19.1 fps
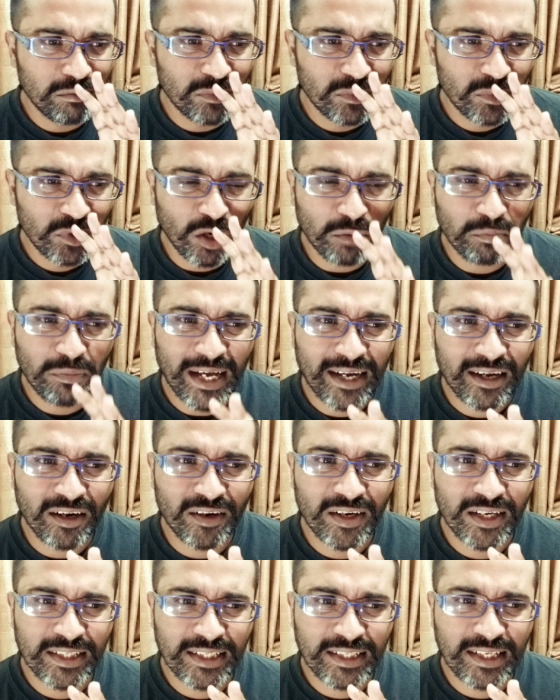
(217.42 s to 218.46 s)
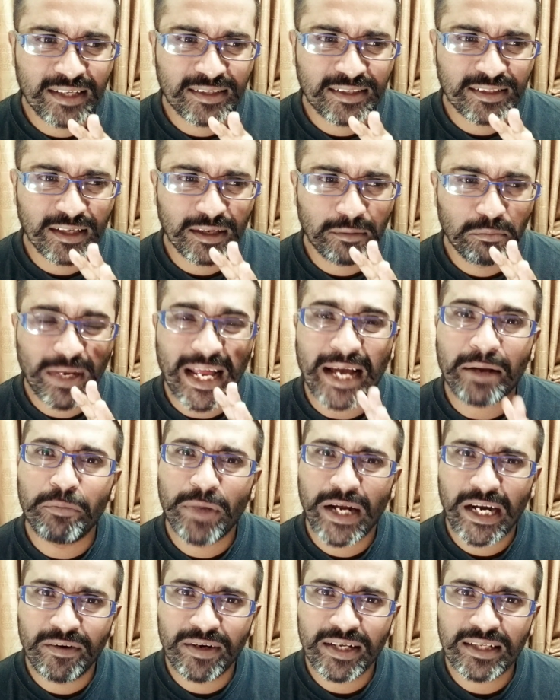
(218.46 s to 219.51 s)
not black currant, it has uh,
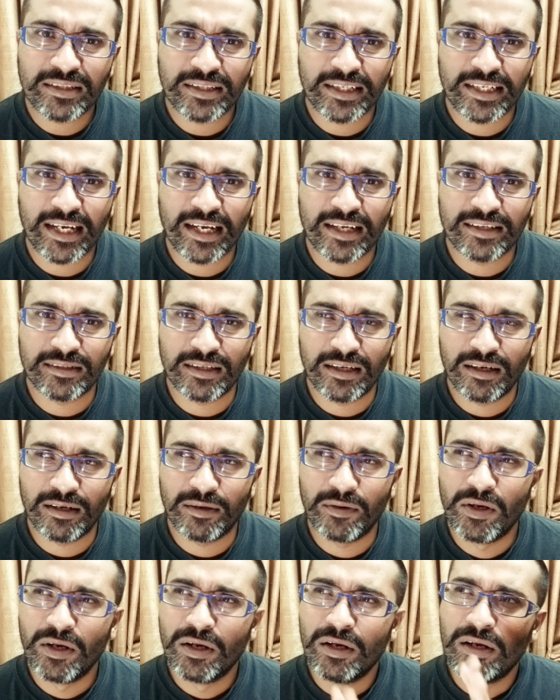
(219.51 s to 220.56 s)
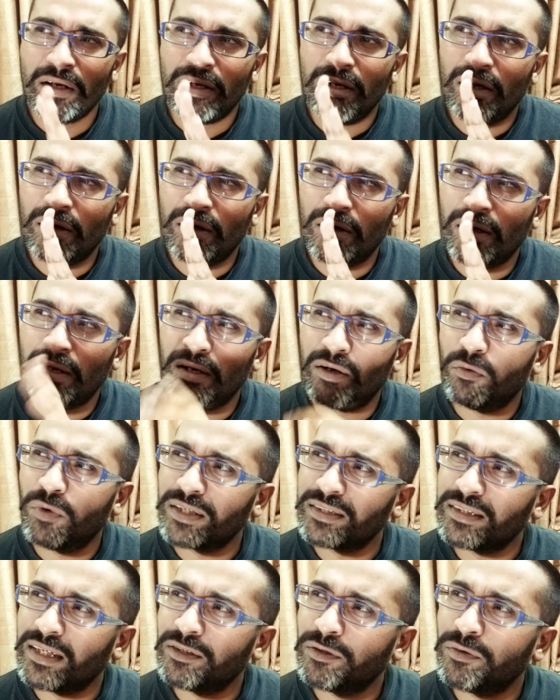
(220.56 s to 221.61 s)
blackberries, it has, uh, uh
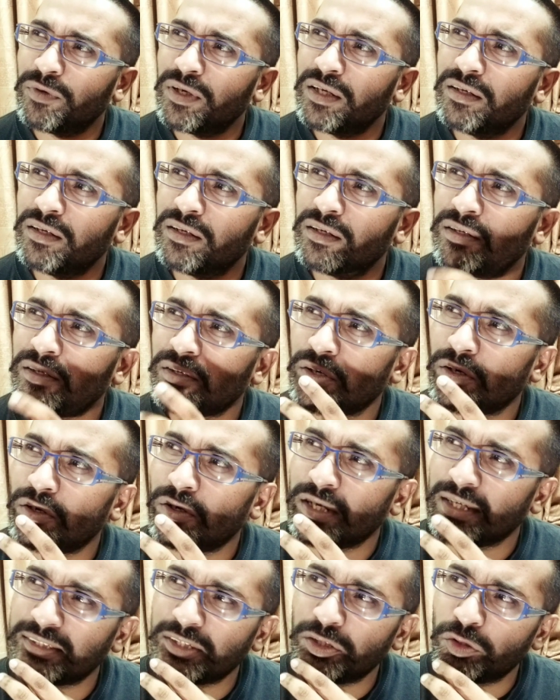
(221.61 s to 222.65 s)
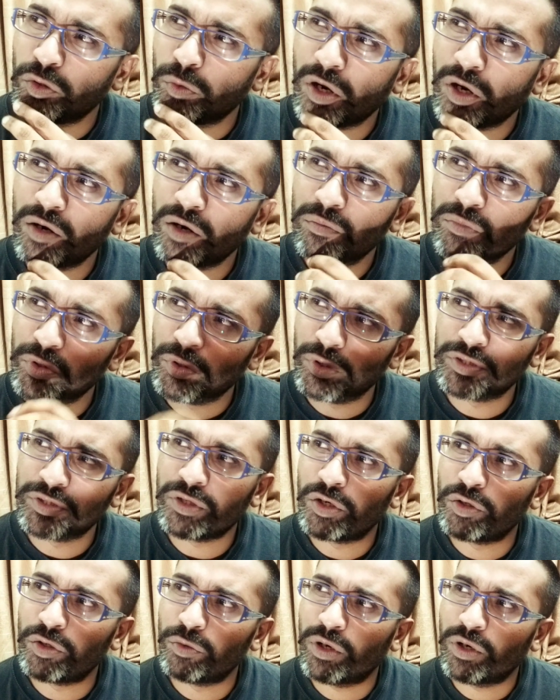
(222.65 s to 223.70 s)
what's the other one? Is it rhubarb? No, it's
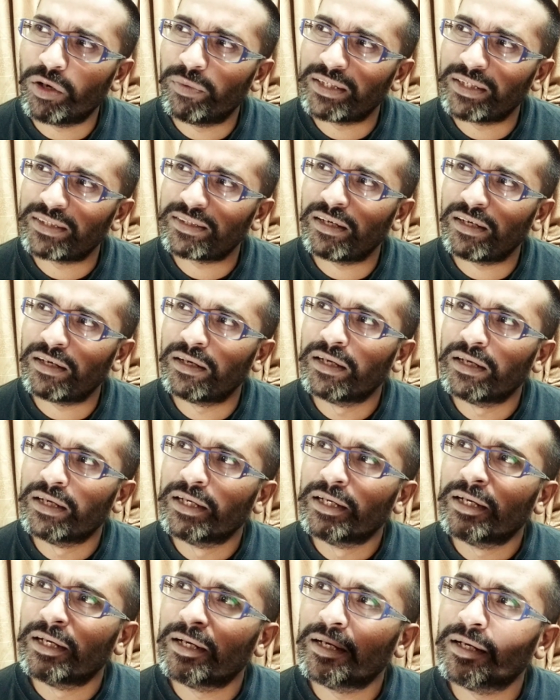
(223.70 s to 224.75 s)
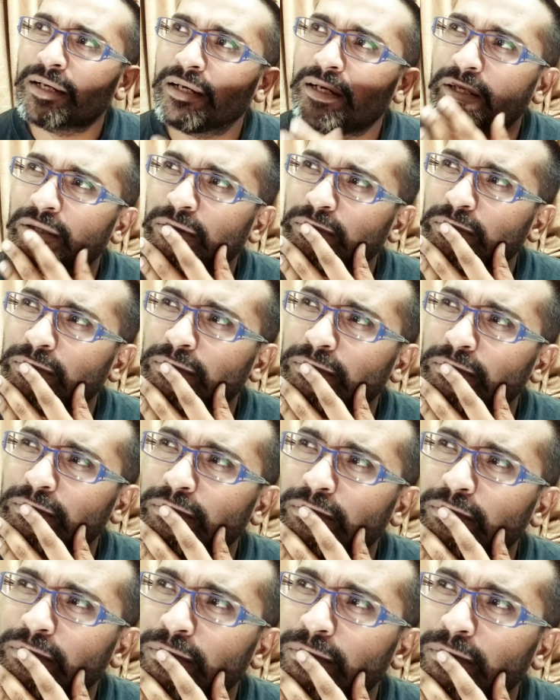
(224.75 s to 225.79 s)
not rhubarb, it's a, um,
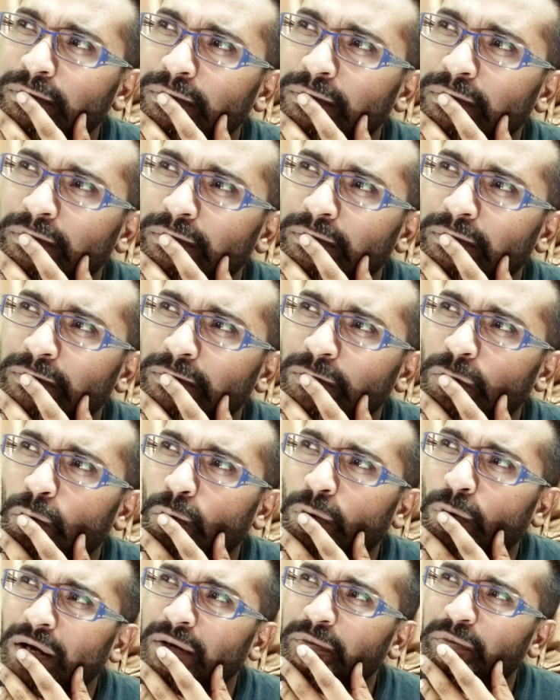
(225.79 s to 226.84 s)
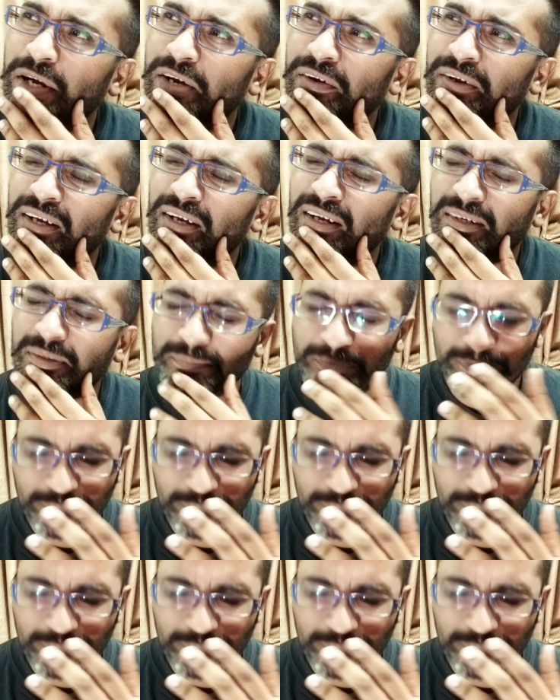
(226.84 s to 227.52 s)
what berry? Uh,